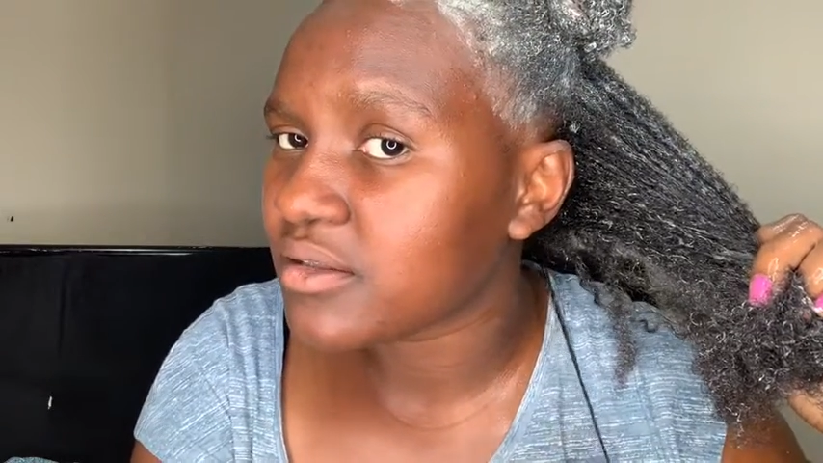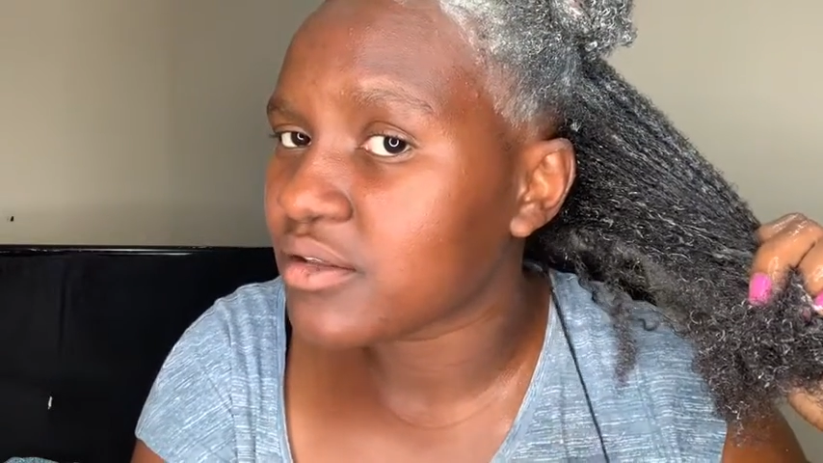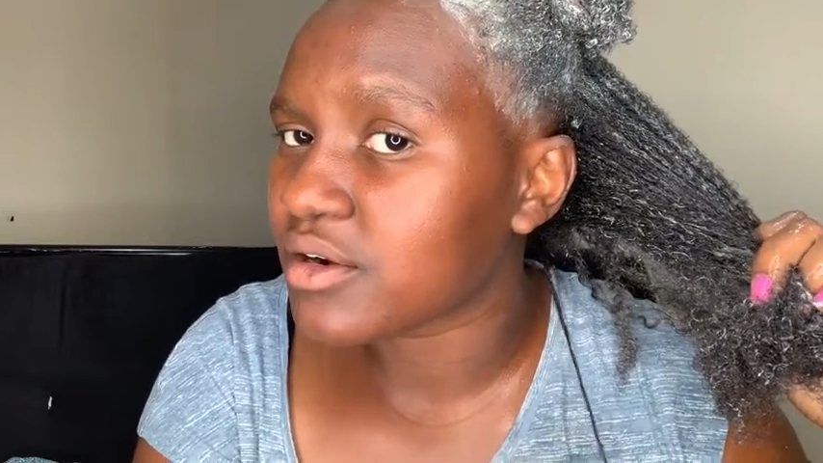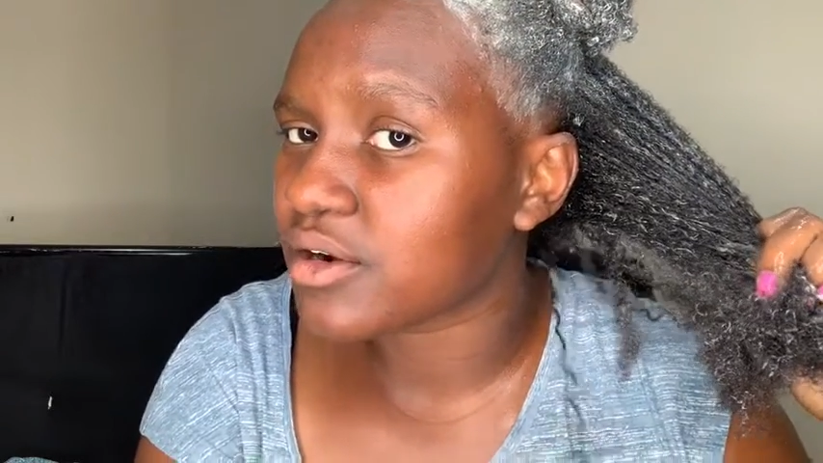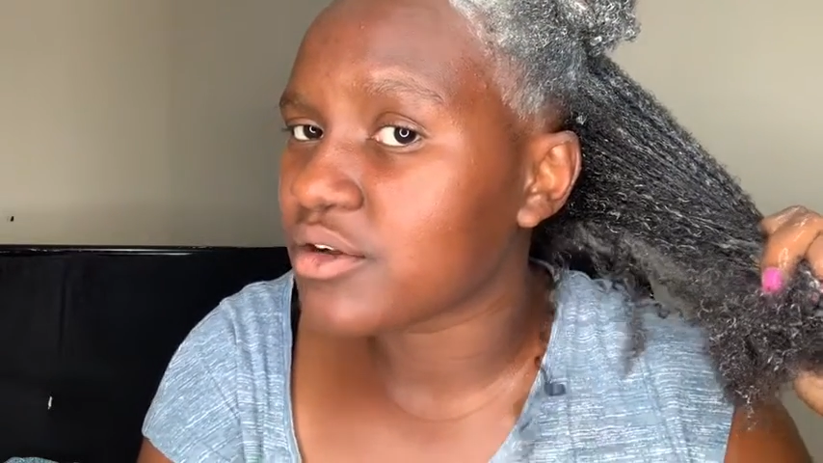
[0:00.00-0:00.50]

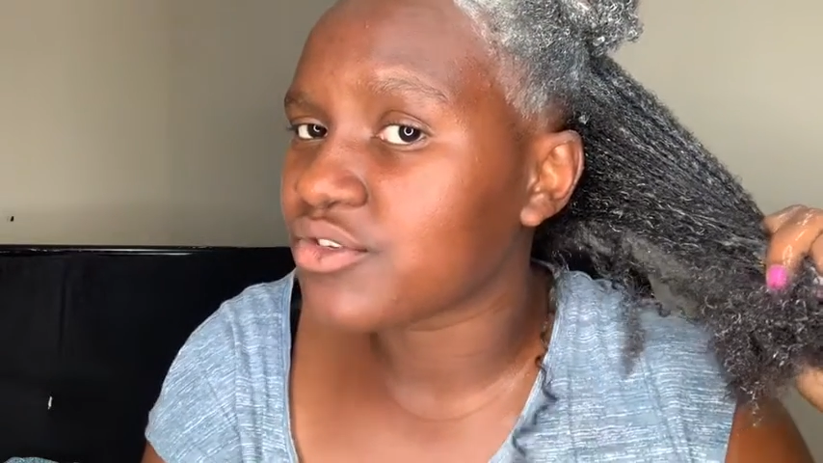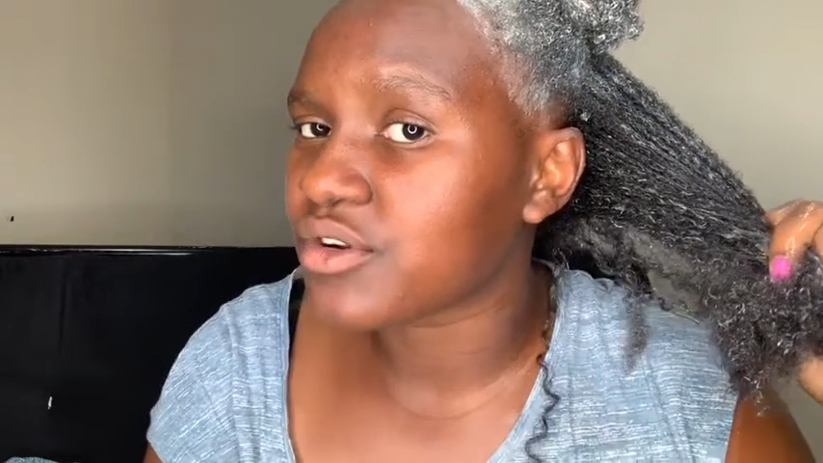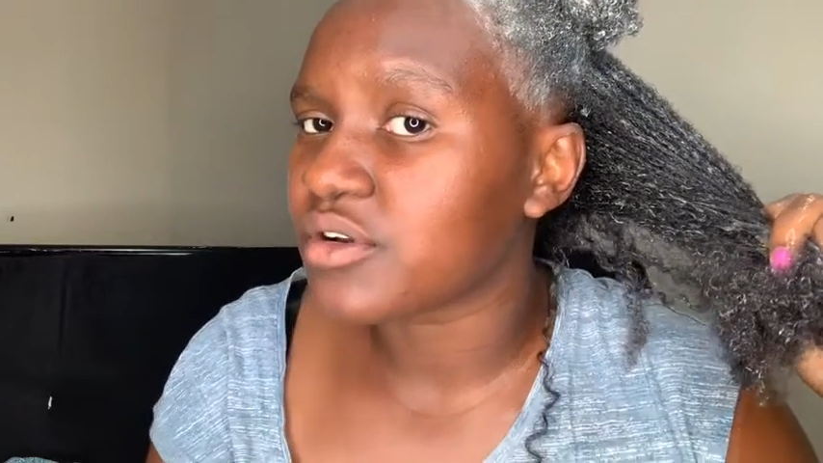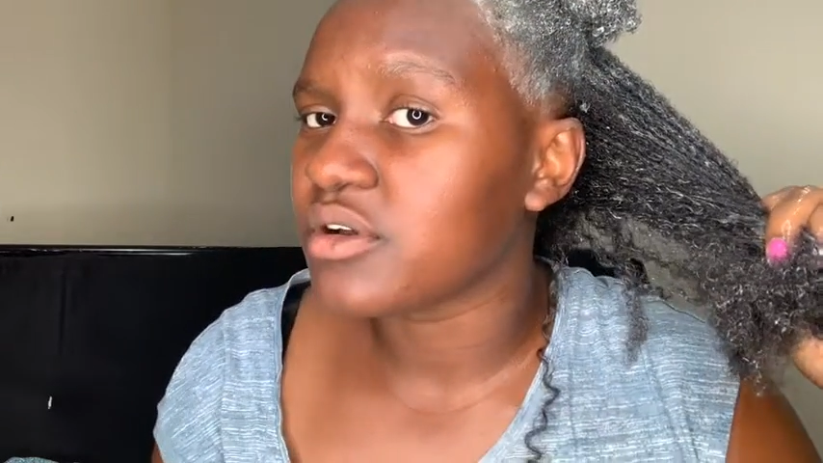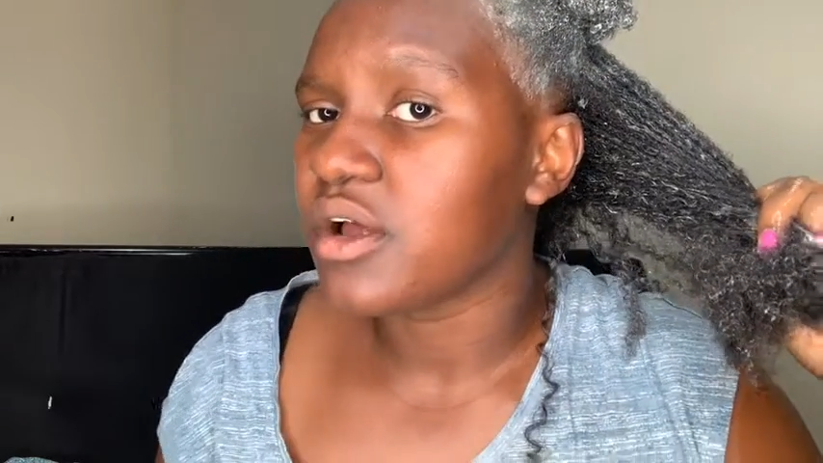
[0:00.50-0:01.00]
the curls
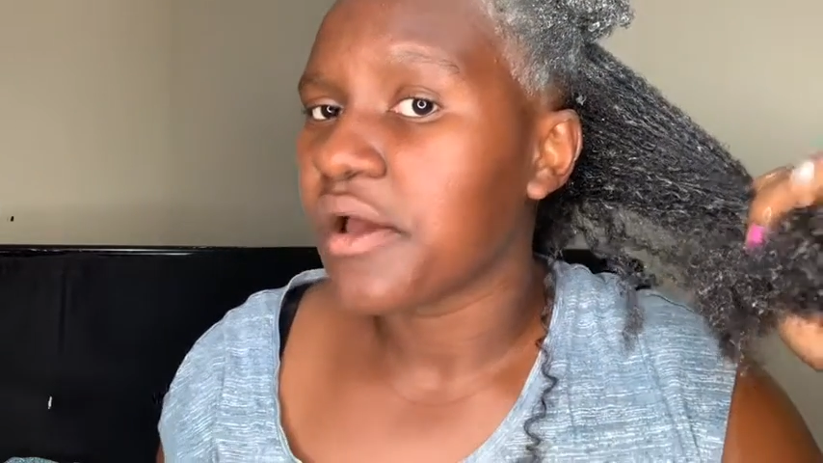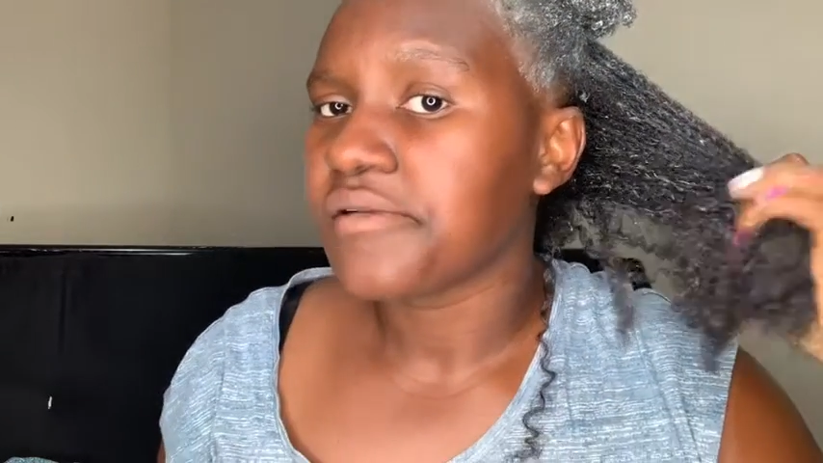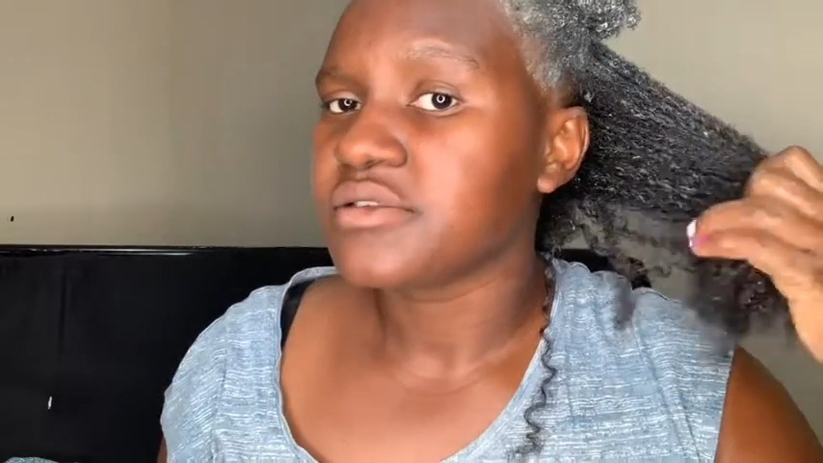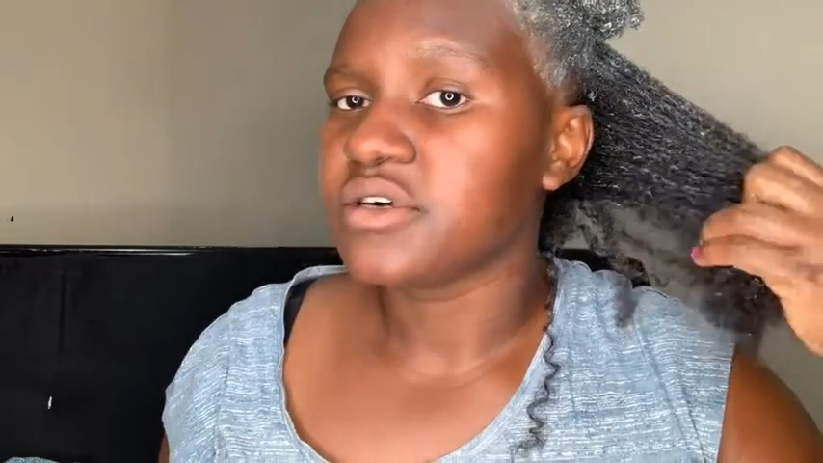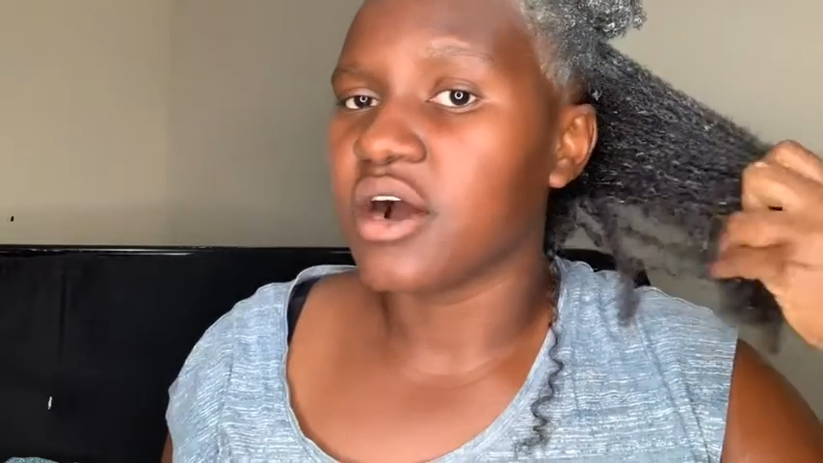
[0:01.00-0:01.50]

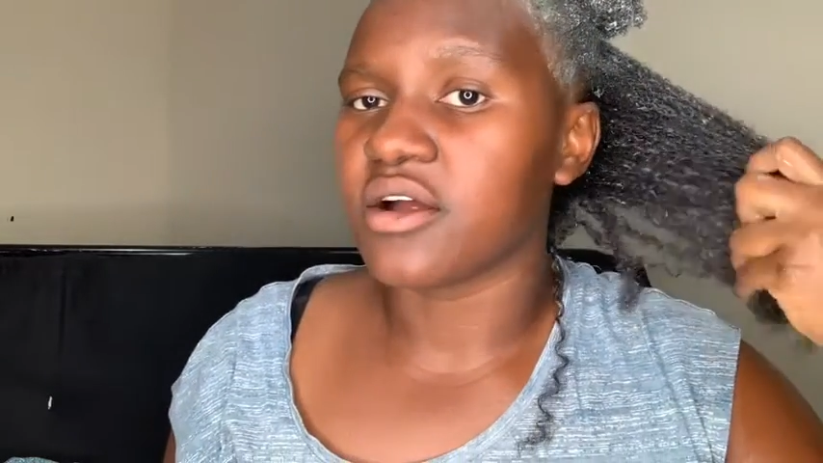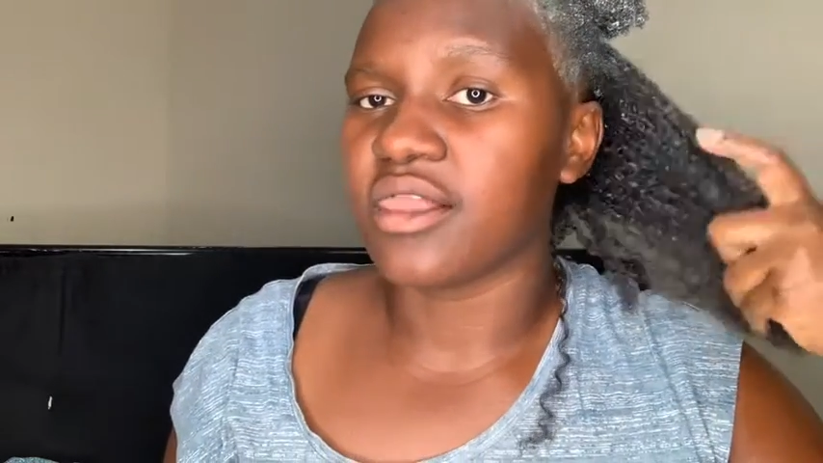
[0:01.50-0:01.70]
are